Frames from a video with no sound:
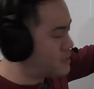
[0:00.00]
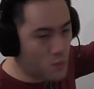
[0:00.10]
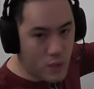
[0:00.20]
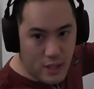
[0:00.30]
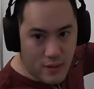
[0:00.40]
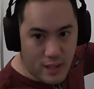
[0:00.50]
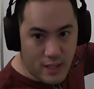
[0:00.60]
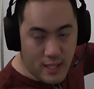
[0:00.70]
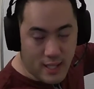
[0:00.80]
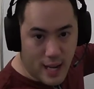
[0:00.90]
weak field
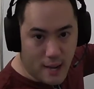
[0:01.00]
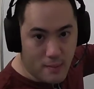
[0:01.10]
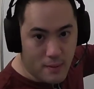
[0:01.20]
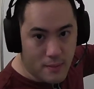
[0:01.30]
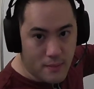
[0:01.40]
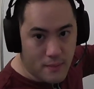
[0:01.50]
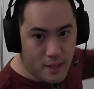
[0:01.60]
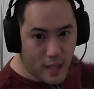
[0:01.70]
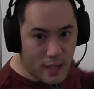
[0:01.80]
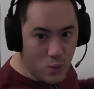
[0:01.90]
on top,
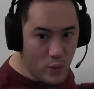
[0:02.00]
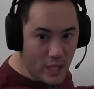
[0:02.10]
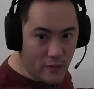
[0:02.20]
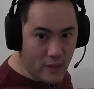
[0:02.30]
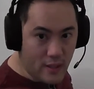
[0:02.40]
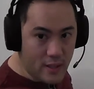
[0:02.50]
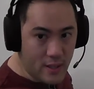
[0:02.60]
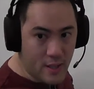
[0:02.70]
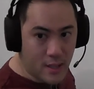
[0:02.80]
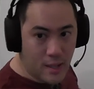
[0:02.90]
and a weak field
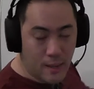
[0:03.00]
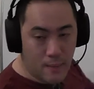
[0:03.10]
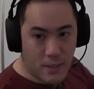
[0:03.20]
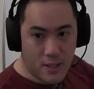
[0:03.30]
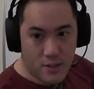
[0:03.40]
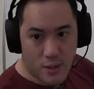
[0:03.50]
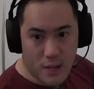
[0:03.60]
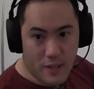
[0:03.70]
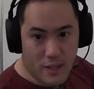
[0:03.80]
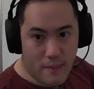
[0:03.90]
plus a strong
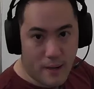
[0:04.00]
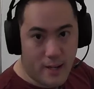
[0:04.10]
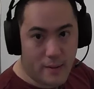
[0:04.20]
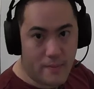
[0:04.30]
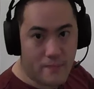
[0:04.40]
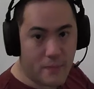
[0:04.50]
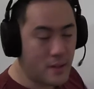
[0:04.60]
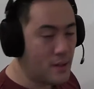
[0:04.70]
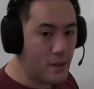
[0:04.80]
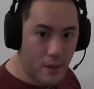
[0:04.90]
field on the bottom.
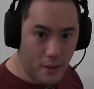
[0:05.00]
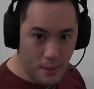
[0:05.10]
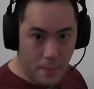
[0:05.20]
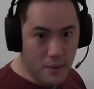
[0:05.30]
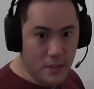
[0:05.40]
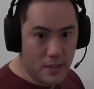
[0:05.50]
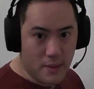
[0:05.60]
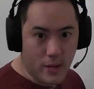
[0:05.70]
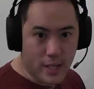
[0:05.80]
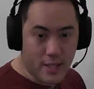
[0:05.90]
They're both in the same
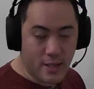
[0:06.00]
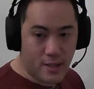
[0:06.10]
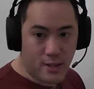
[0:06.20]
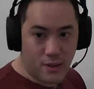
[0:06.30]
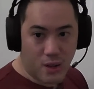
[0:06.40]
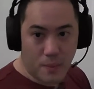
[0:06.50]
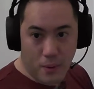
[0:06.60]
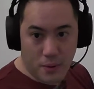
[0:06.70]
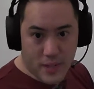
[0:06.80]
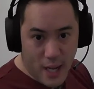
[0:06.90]
direction. They're
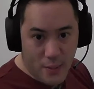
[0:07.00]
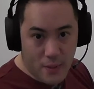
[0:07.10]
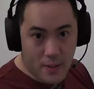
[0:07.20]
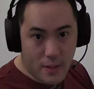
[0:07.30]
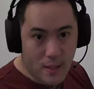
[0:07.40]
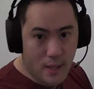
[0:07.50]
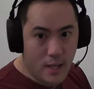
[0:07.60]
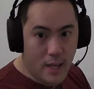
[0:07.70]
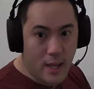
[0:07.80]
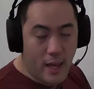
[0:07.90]
both downward.
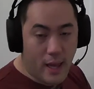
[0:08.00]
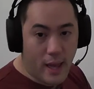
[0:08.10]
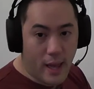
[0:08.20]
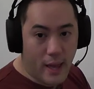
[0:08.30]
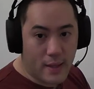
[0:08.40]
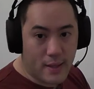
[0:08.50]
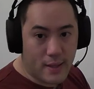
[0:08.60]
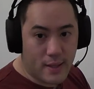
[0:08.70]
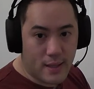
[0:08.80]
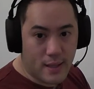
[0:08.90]
And
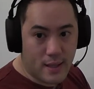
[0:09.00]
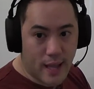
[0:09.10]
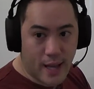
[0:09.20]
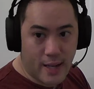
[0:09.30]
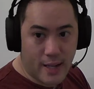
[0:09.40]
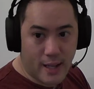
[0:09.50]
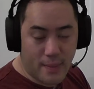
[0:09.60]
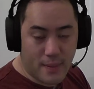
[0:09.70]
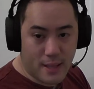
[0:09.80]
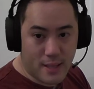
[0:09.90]
that
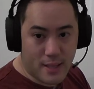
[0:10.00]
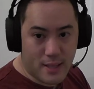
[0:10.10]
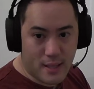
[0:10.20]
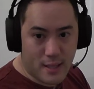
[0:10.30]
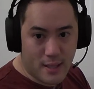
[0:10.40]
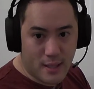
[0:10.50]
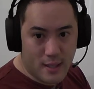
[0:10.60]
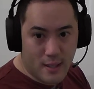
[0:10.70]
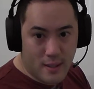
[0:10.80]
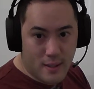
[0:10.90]
helps us
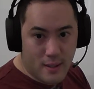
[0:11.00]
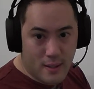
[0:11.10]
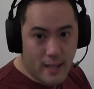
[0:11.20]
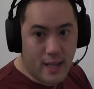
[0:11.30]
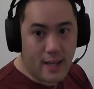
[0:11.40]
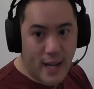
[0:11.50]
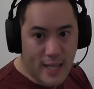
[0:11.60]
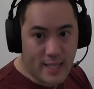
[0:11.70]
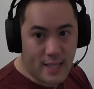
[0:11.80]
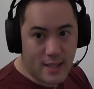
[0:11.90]
get a
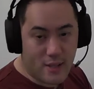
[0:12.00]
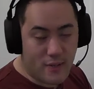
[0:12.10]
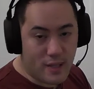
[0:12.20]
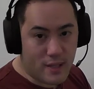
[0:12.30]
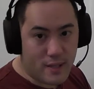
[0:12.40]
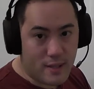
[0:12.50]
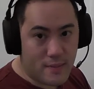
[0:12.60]
constant electric field.